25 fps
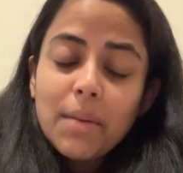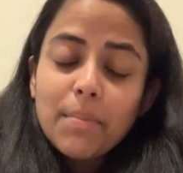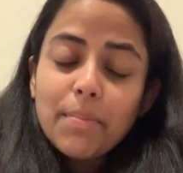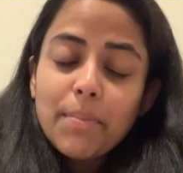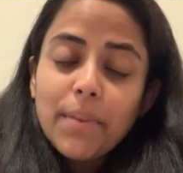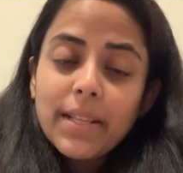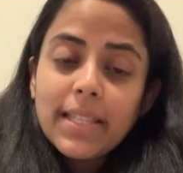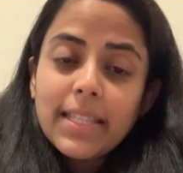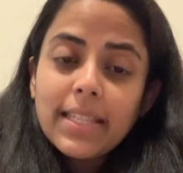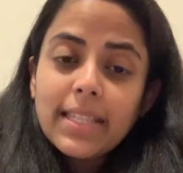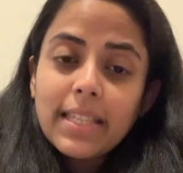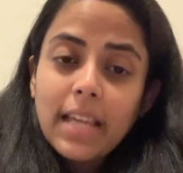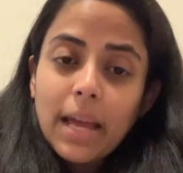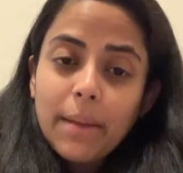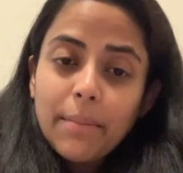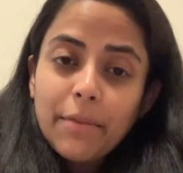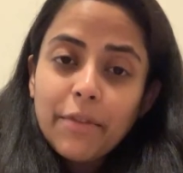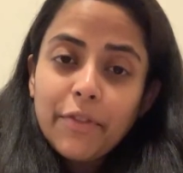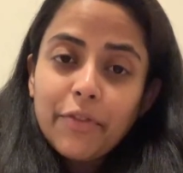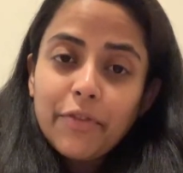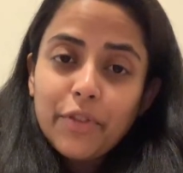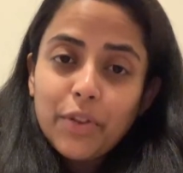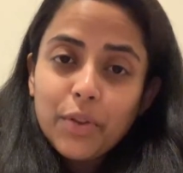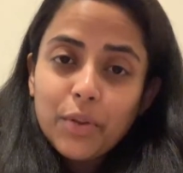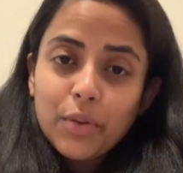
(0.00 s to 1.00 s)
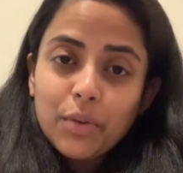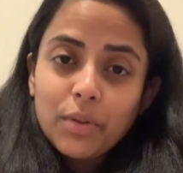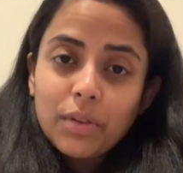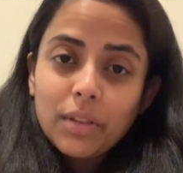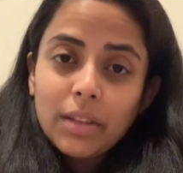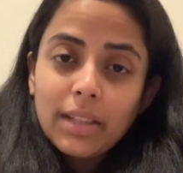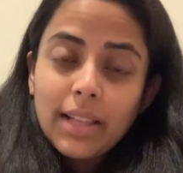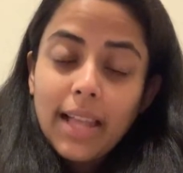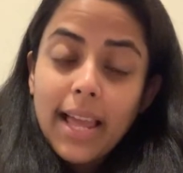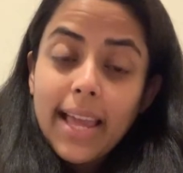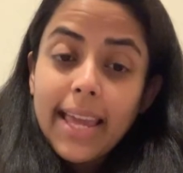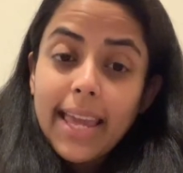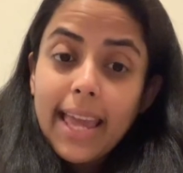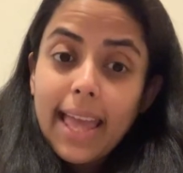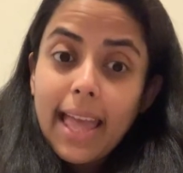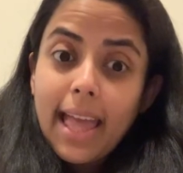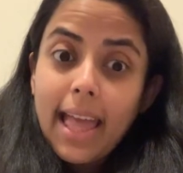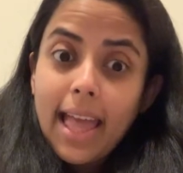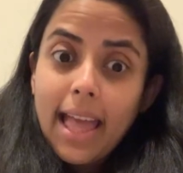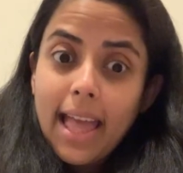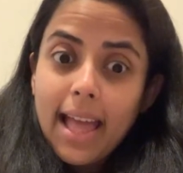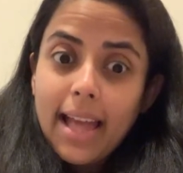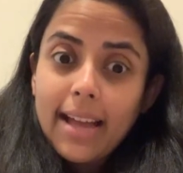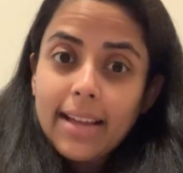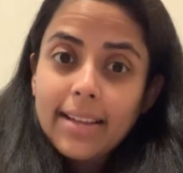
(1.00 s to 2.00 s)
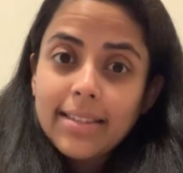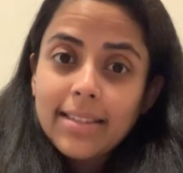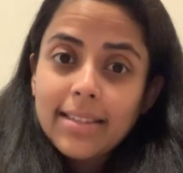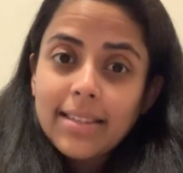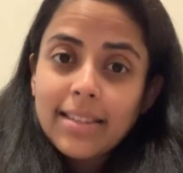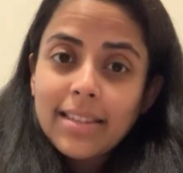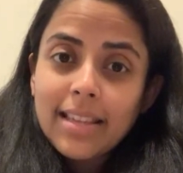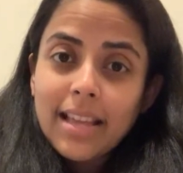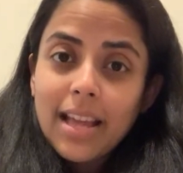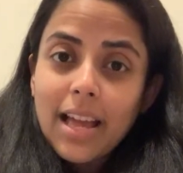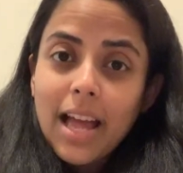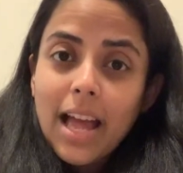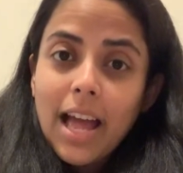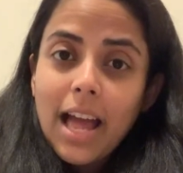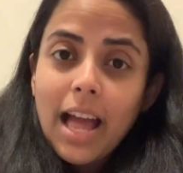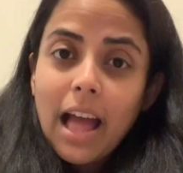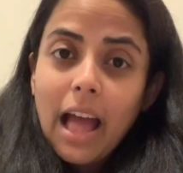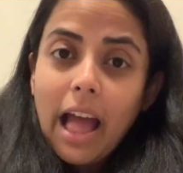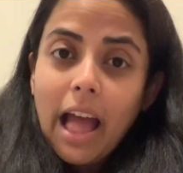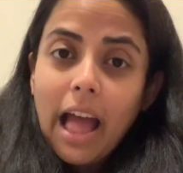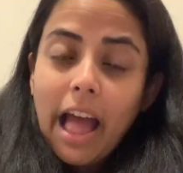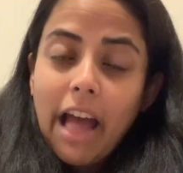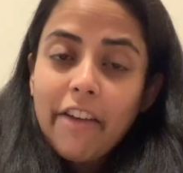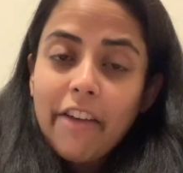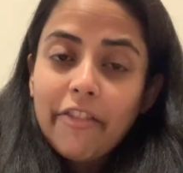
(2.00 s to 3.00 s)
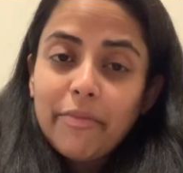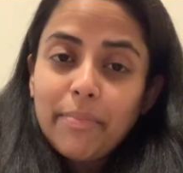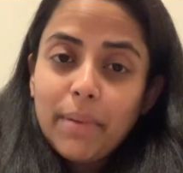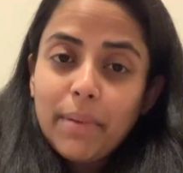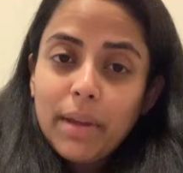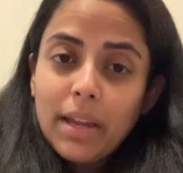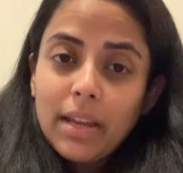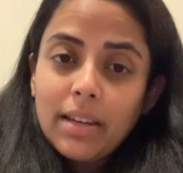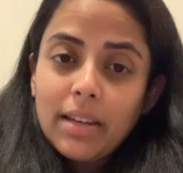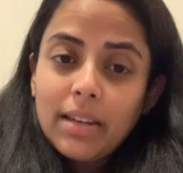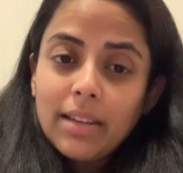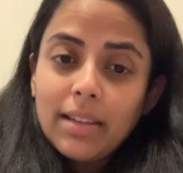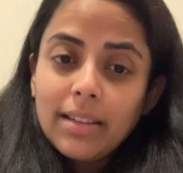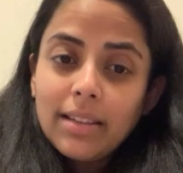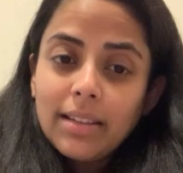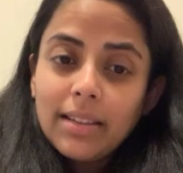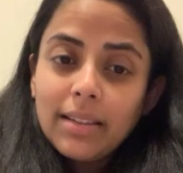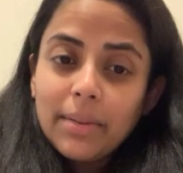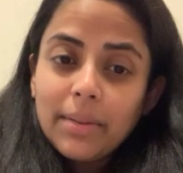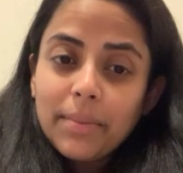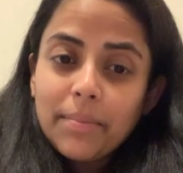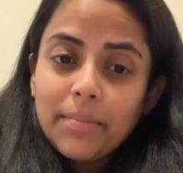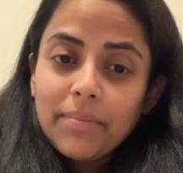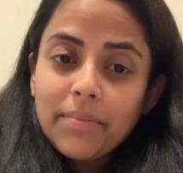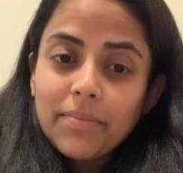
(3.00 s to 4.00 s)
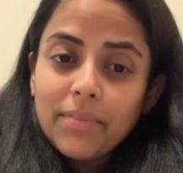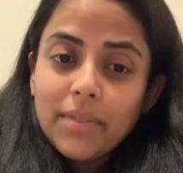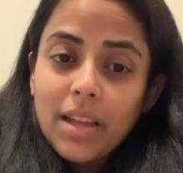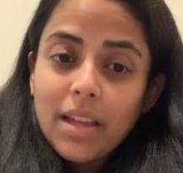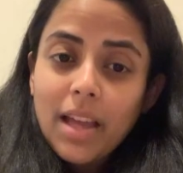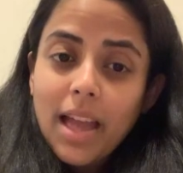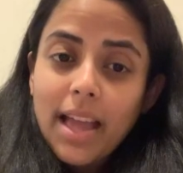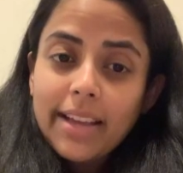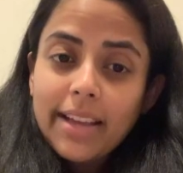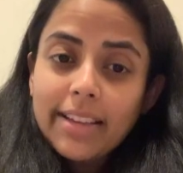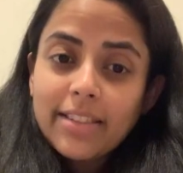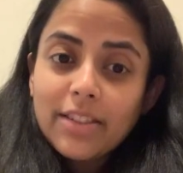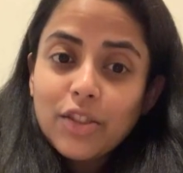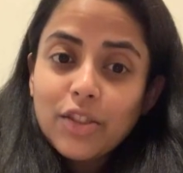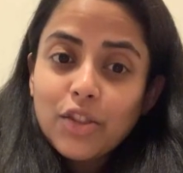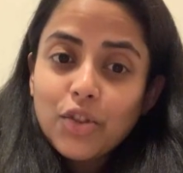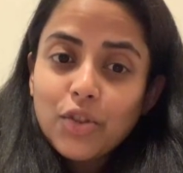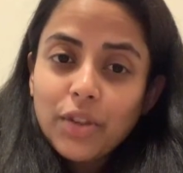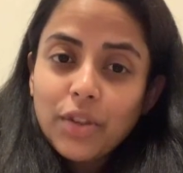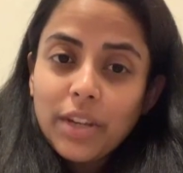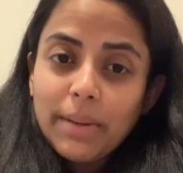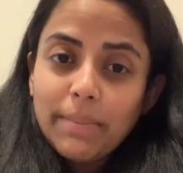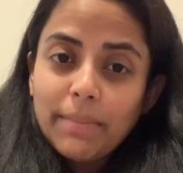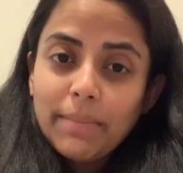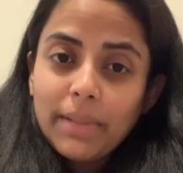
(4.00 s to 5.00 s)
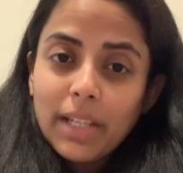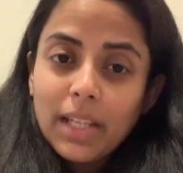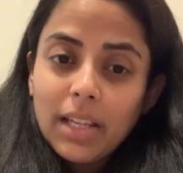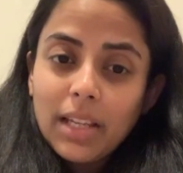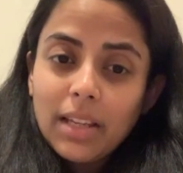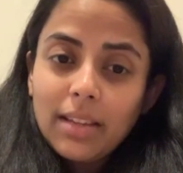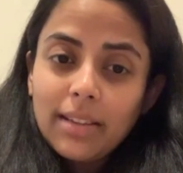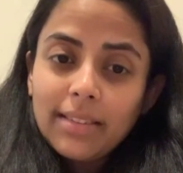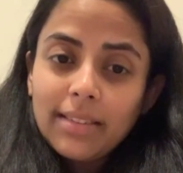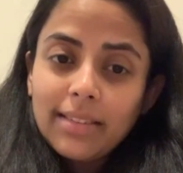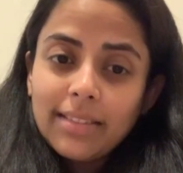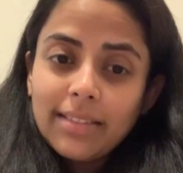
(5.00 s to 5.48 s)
But some of you, like X, have been extremely